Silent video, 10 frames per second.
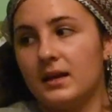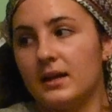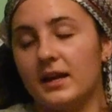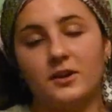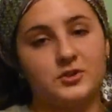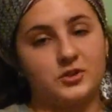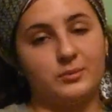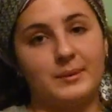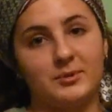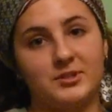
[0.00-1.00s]
And also
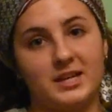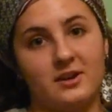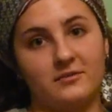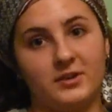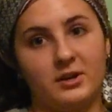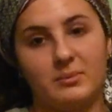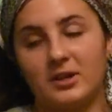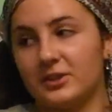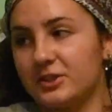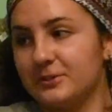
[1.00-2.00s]
remember to take off your nail
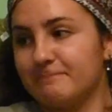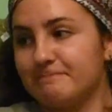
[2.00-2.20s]
polish.